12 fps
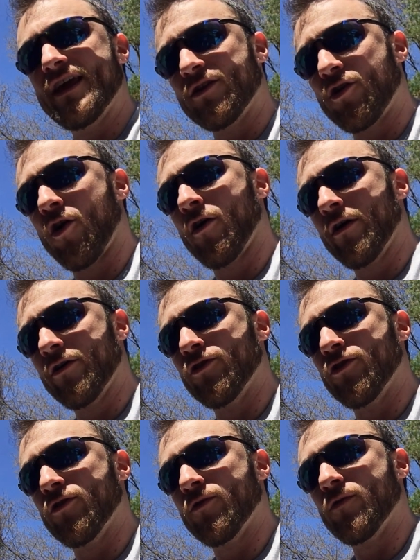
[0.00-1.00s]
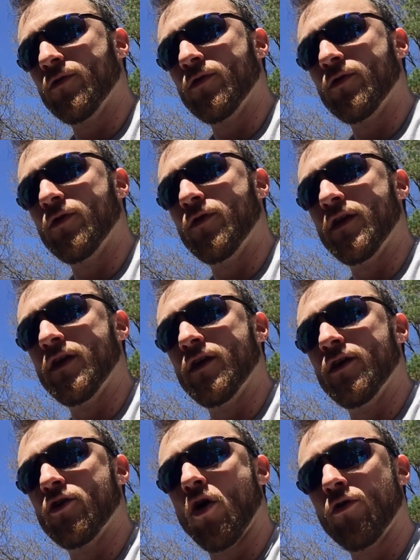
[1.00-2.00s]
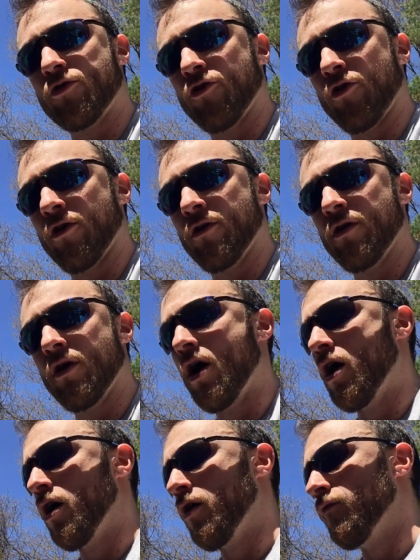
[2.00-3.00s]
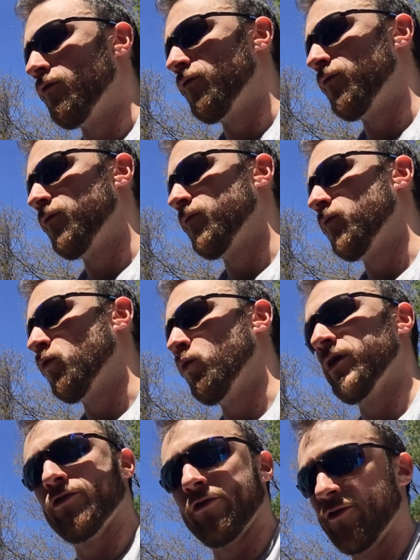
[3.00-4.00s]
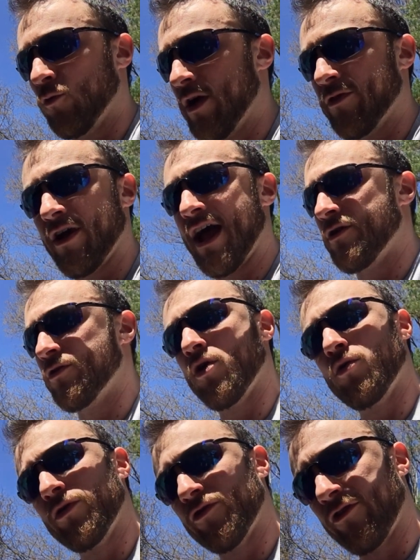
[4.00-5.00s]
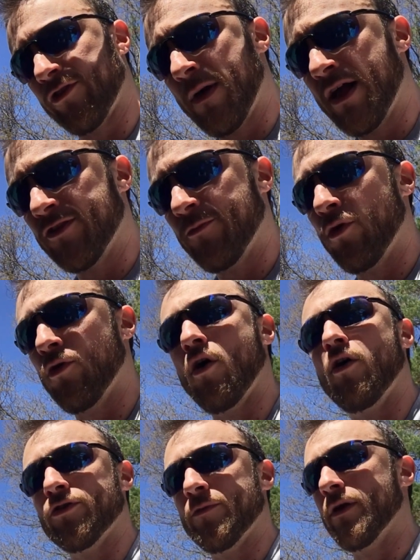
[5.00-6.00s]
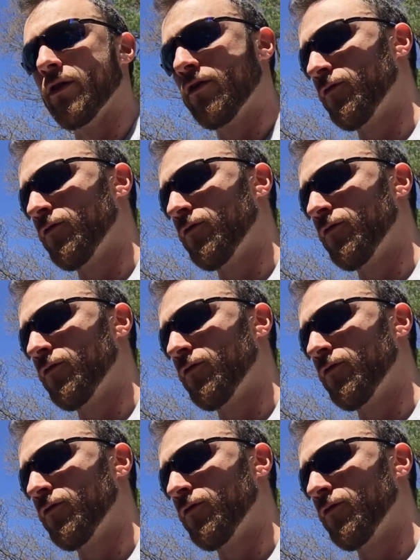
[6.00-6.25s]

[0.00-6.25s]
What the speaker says: encourage the culture of Wizards, whether, I don't know who's responsible ultimately